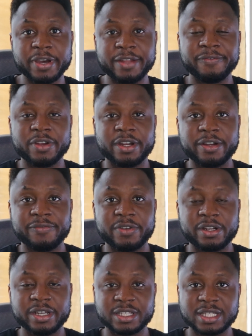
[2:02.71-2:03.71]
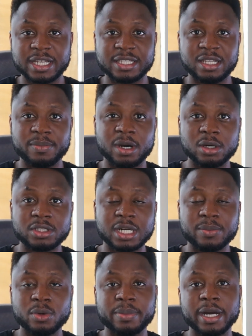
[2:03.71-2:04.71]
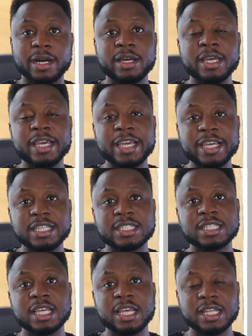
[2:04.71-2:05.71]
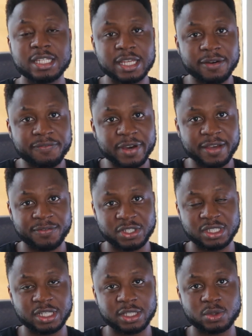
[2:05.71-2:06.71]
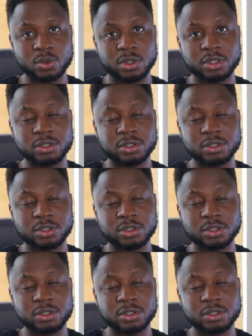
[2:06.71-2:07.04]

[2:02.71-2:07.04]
find very, very exciting about Ultra Mobile is their 5G network.